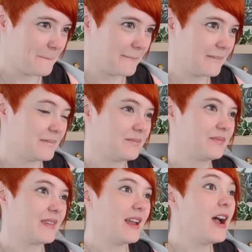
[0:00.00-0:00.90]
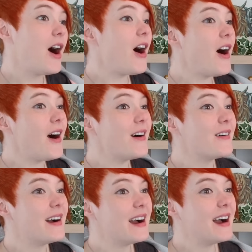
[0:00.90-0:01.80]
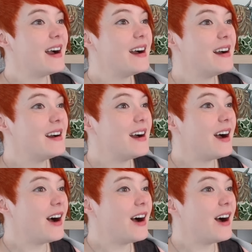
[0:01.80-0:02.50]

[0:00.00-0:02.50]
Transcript: I can see why this is your favorite film franchise.